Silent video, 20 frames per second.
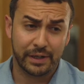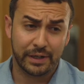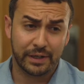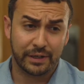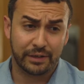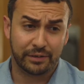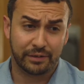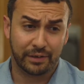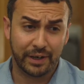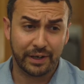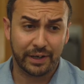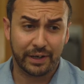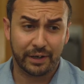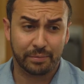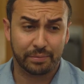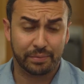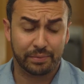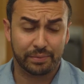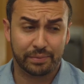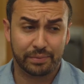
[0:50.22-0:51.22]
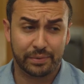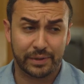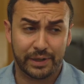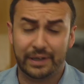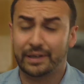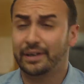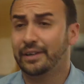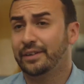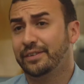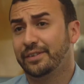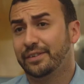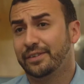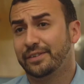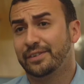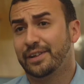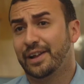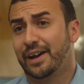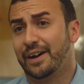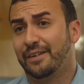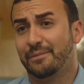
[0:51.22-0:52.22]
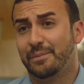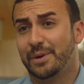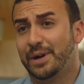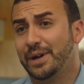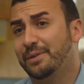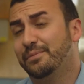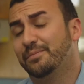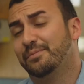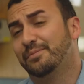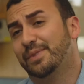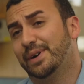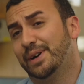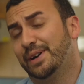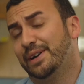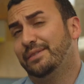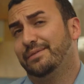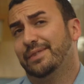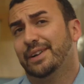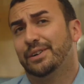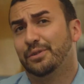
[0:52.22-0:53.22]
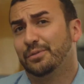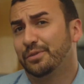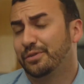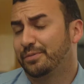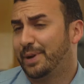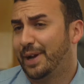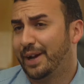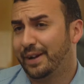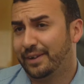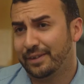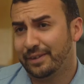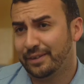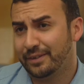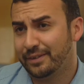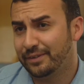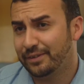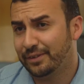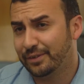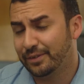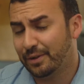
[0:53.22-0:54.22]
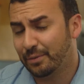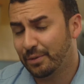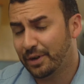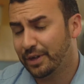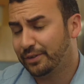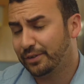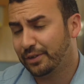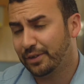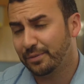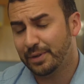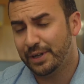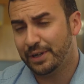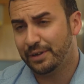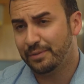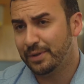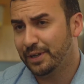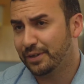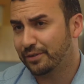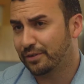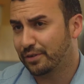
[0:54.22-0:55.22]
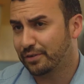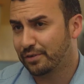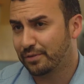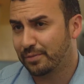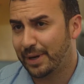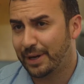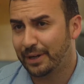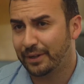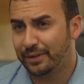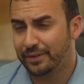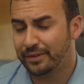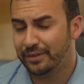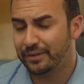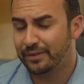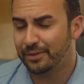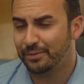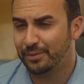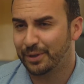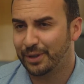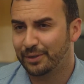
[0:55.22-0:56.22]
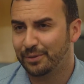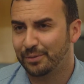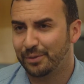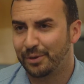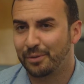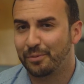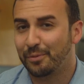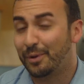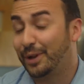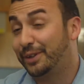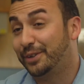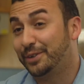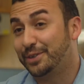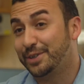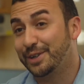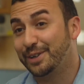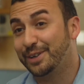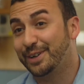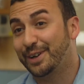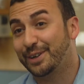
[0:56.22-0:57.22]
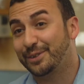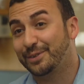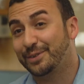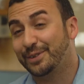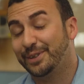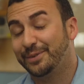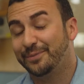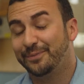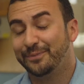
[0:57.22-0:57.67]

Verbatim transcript: So I ended up in Alyssa's lab by, by almost by accident. So I wanted to come here and be a structural biologist. I wanted to work with Walter Chasen, actually.